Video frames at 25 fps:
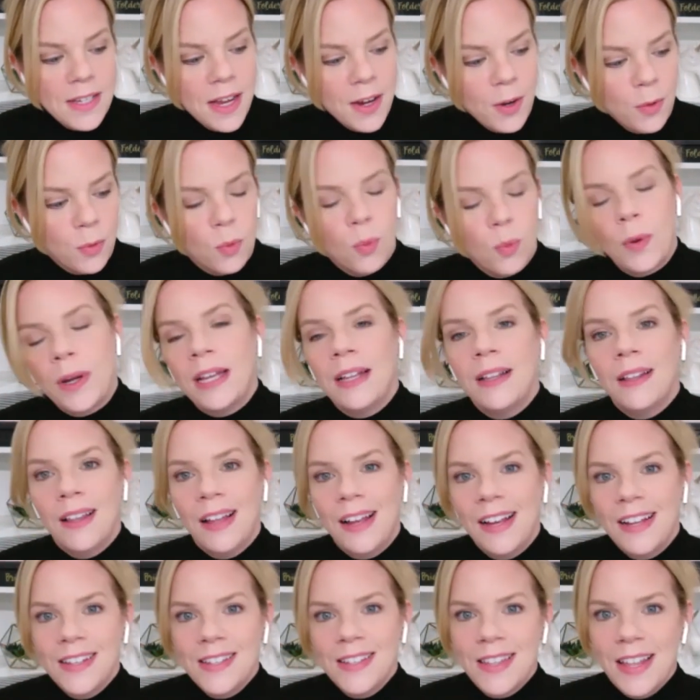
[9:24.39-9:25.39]
I
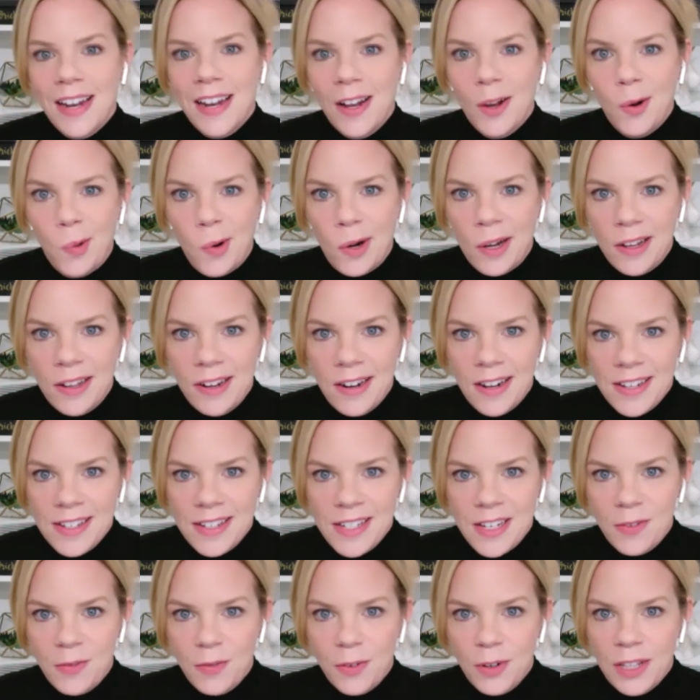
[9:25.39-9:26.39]
realized that I organized
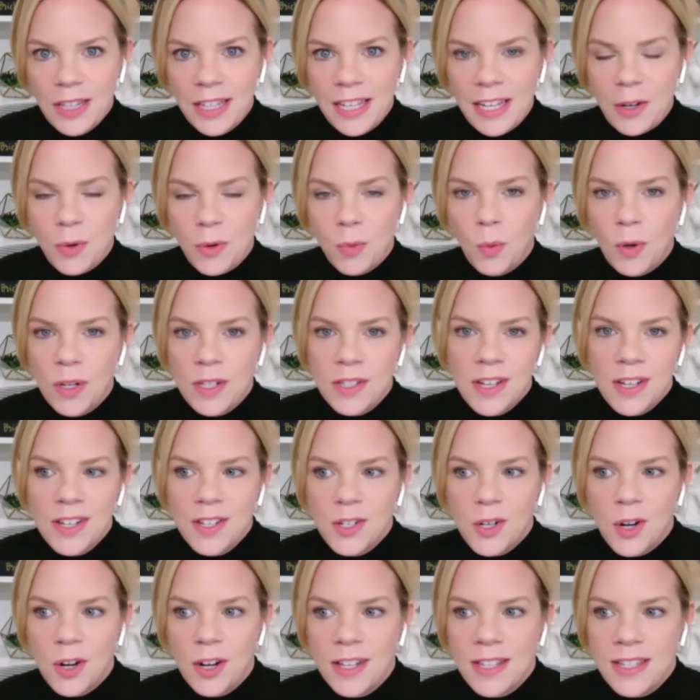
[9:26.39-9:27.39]
differently and once I
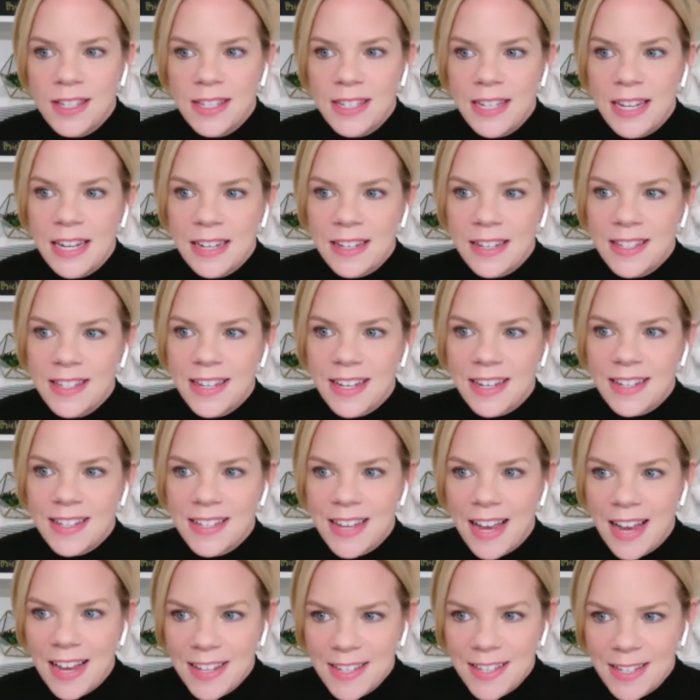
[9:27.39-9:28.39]
started seeing
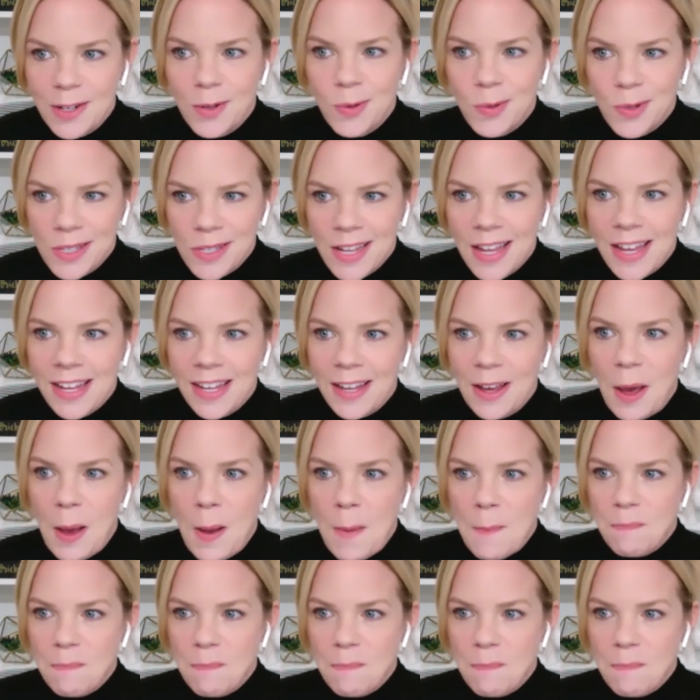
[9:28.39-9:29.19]
success, it was like